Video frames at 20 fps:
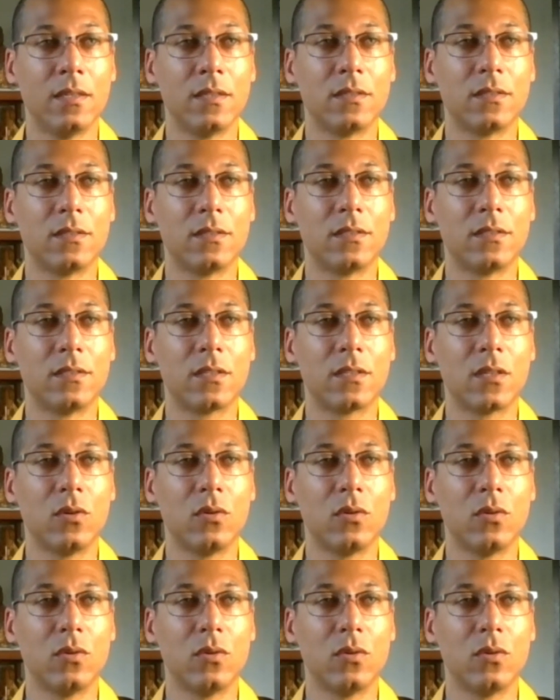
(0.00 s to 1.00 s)

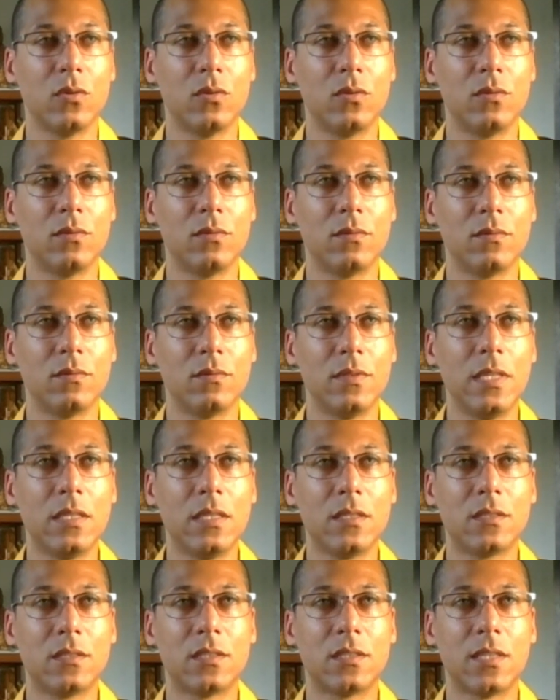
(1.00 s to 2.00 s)
So,
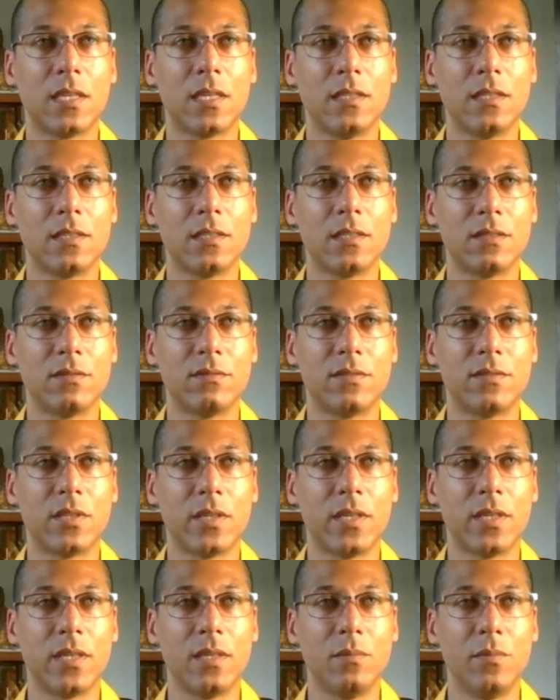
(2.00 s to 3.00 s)
needless to say, this is a
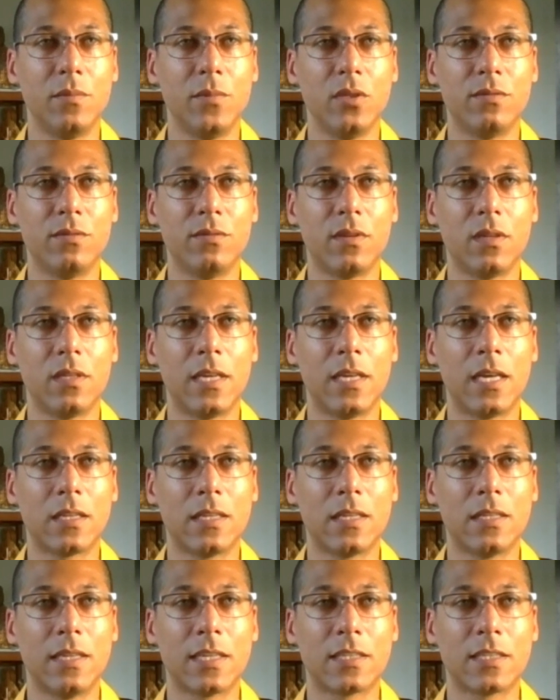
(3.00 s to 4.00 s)
very beautiful and
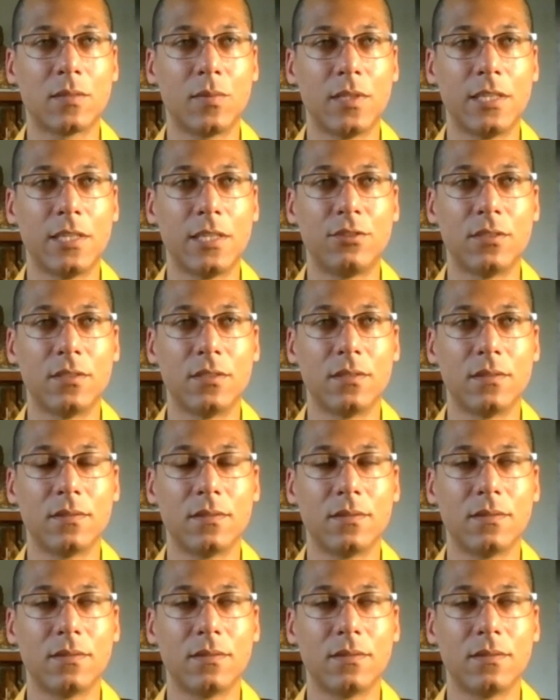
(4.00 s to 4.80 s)
elegant explanation